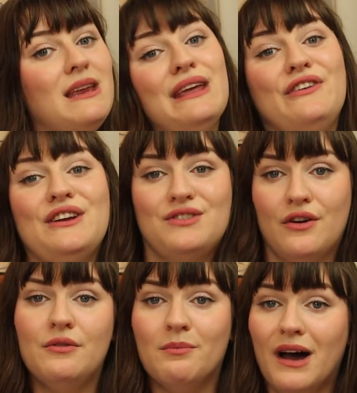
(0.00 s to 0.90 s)
If you
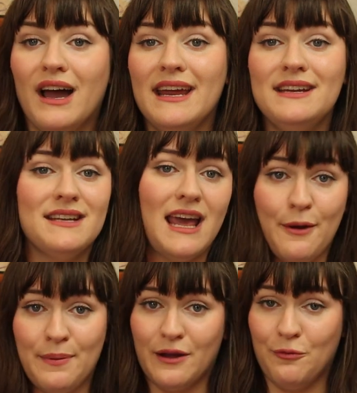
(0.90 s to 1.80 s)
don't mind
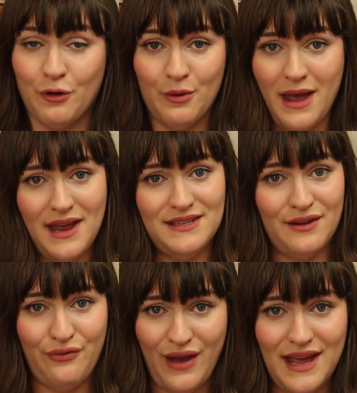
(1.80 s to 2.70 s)
epic
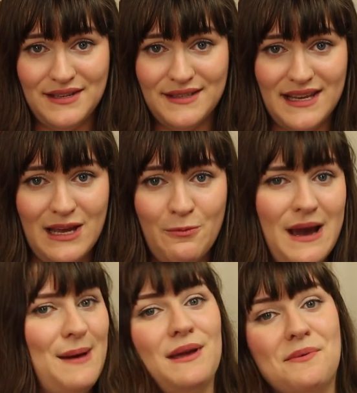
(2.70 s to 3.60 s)
romantic fantasy
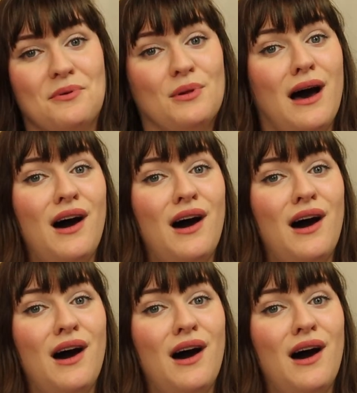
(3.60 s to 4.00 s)
where people